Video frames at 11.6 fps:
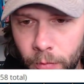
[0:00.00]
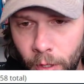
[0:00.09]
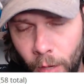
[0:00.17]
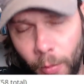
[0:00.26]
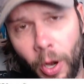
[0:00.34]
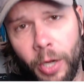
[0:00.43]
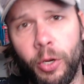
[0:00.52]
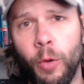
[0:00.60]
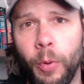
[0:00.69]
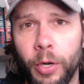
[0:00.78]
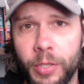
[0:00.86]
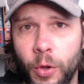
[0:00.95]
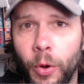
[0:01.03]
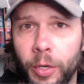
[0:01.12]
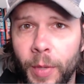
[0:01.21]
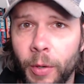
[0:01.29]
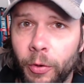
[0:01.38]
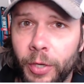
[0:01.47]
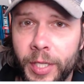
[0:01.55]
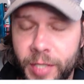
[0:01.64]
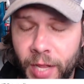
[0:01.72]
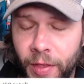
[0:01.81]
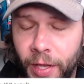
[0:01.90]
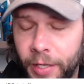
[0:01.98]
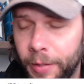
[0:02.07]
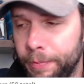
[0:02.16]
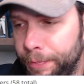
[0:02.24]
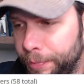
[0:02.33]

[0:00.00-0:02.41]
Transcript: Amari Cooper is going to be released, I think.